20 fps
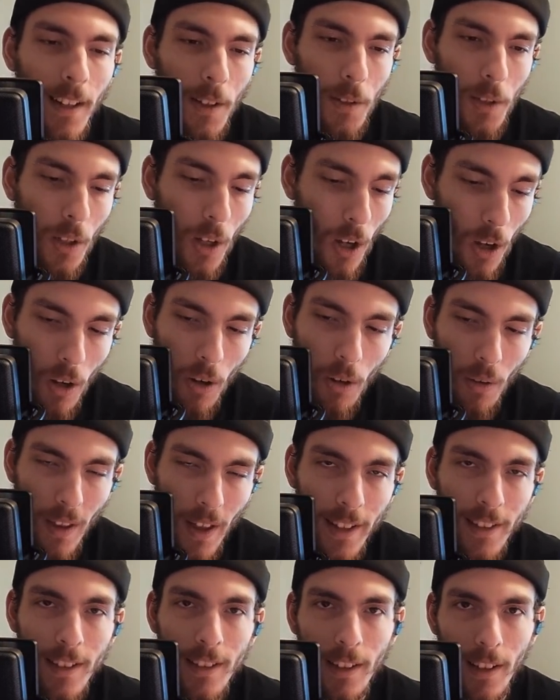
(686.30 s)
I was like, oh,
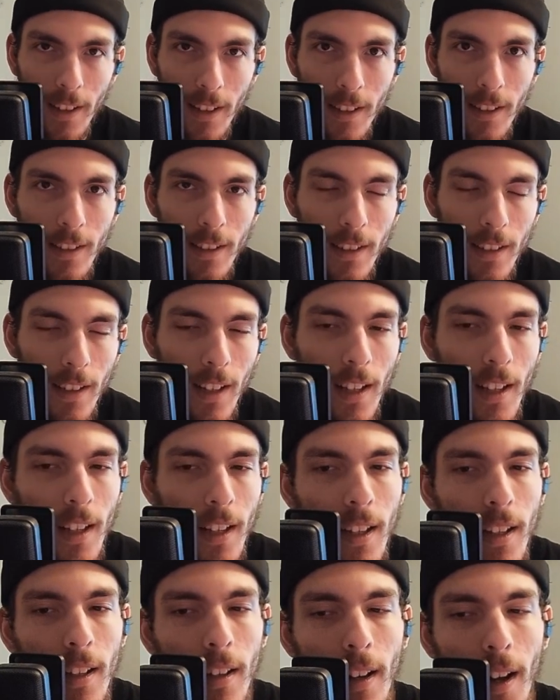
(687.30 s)
that's nice.
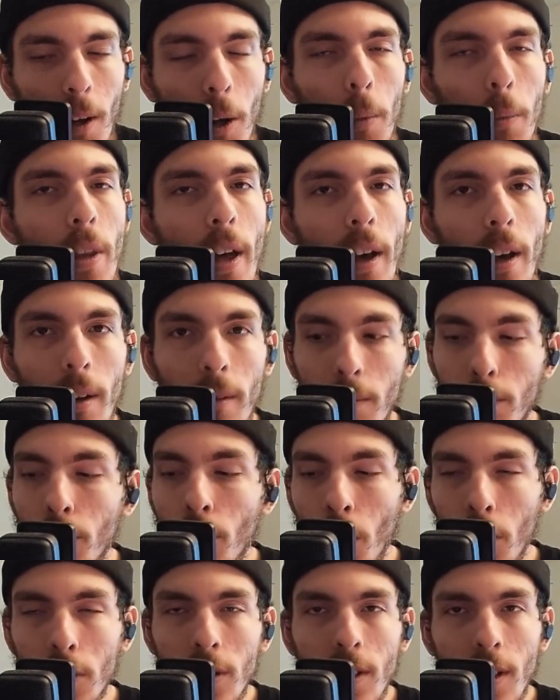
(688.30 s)
I hope that
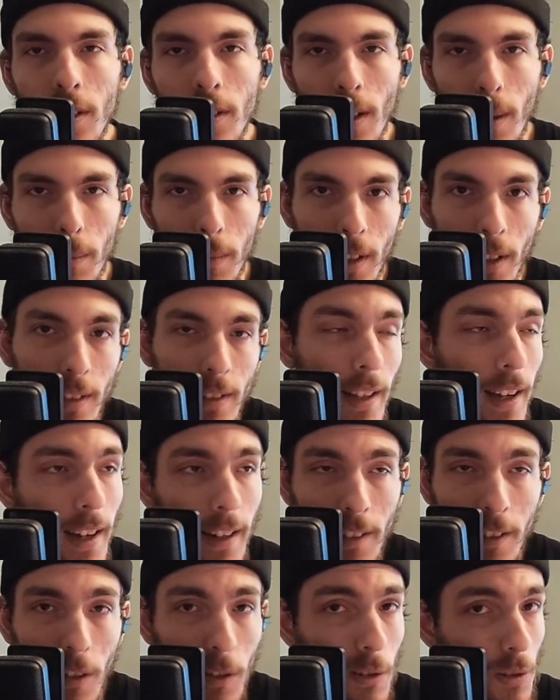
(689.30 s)
grows into something because I
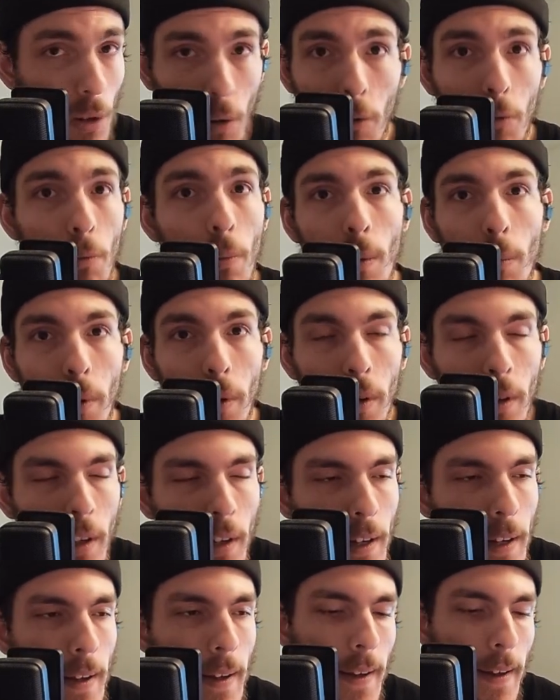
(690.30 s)
honestly don't remember.
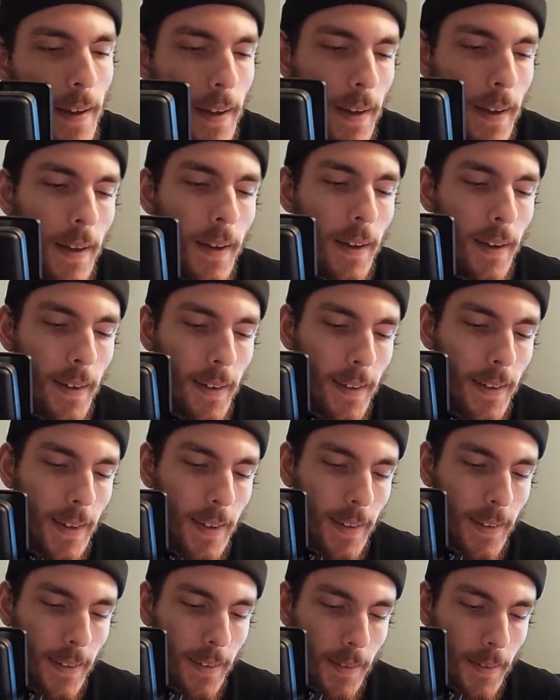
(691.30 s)

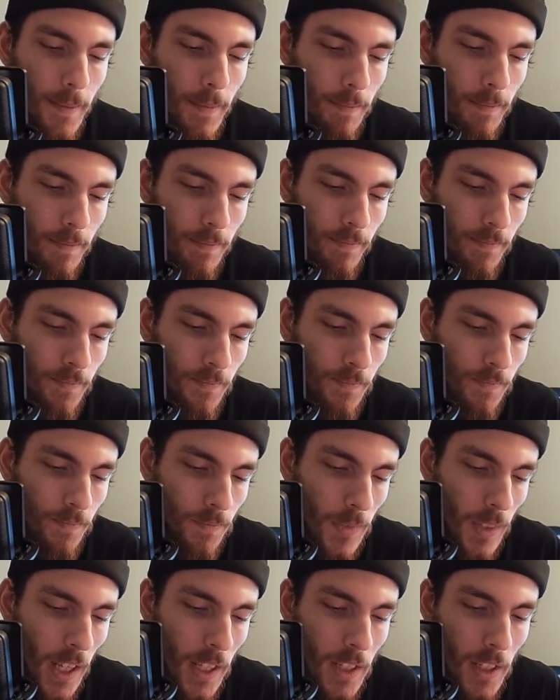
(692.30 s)
Um,
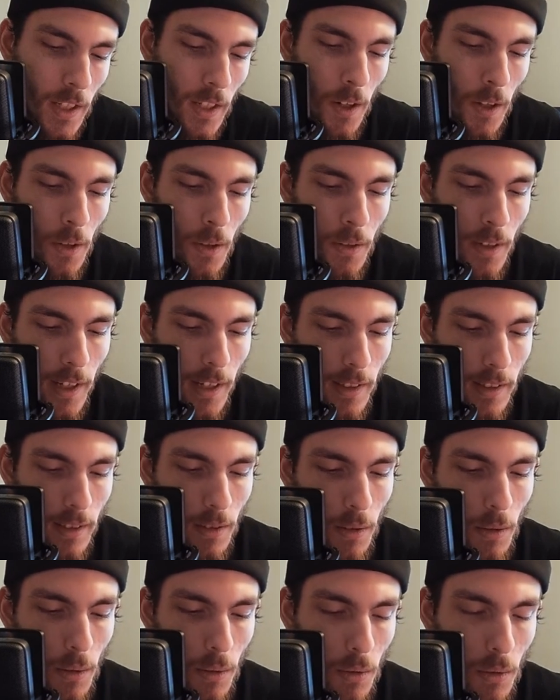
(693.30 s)
and then another nice
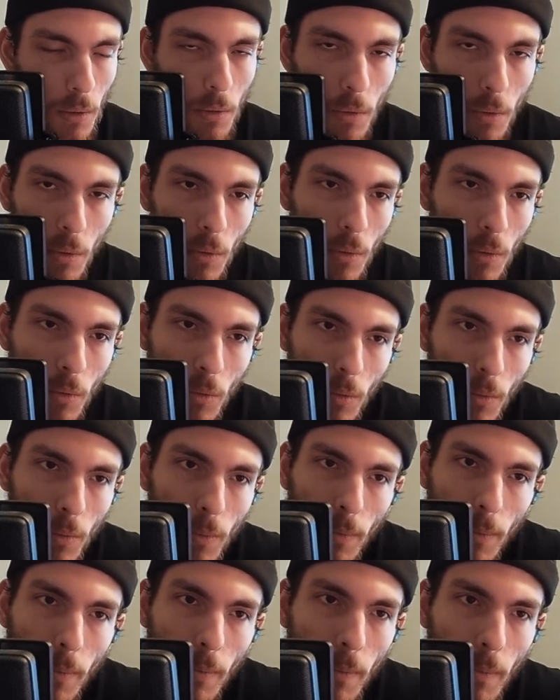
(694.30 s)
little
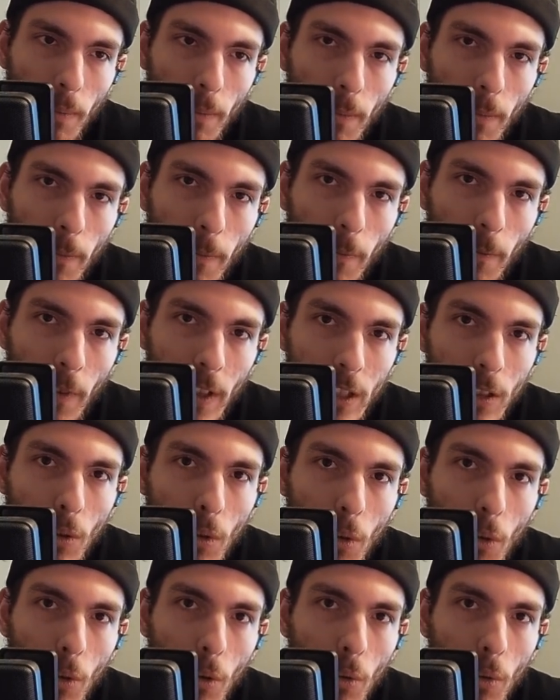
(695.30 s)

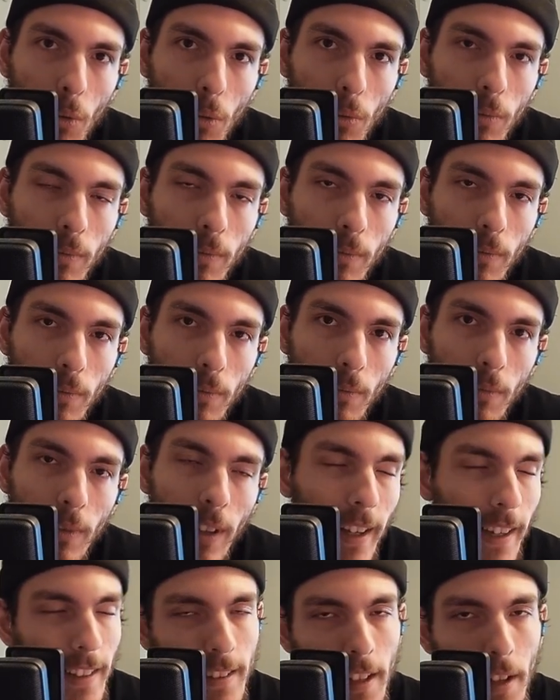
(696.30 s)
physical,
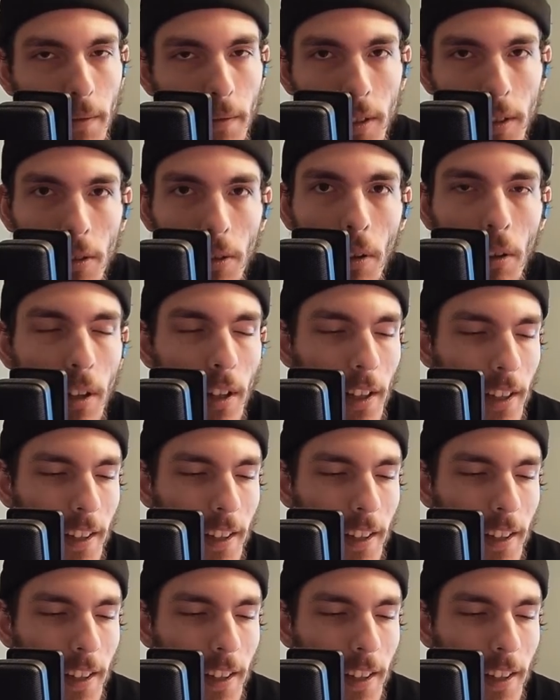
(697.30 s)
I guess not physical,